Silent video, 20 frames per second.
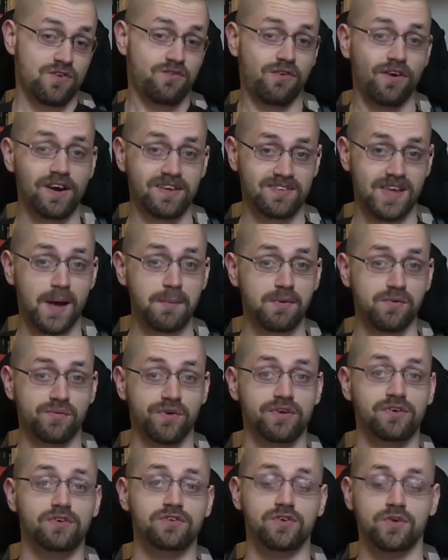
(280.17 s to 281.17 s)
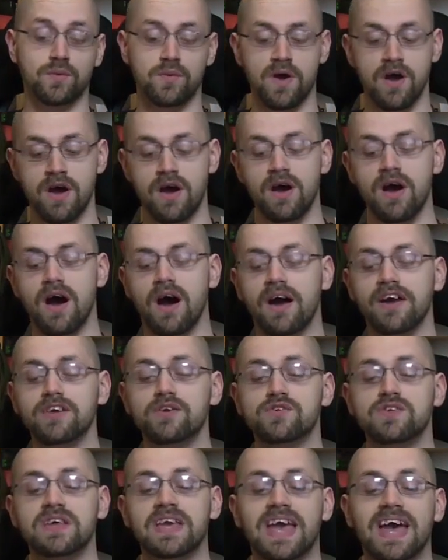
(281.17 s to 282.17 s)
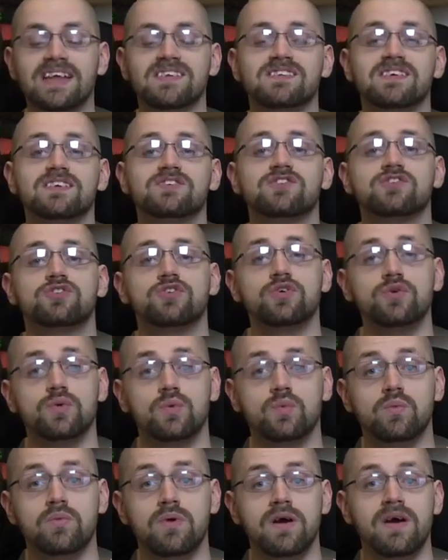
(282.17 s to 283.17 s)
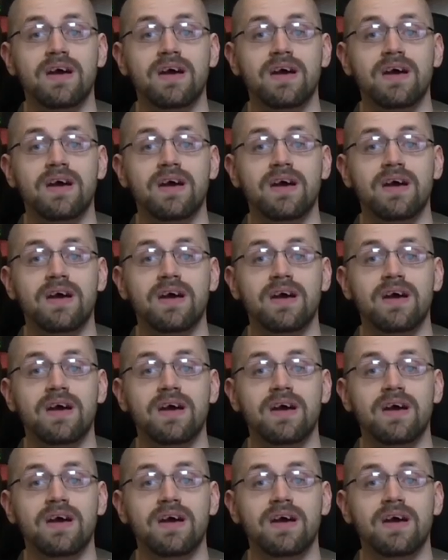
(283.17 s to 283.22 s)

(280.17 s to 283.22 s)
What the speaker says: for example for YouTube, are using headsets too.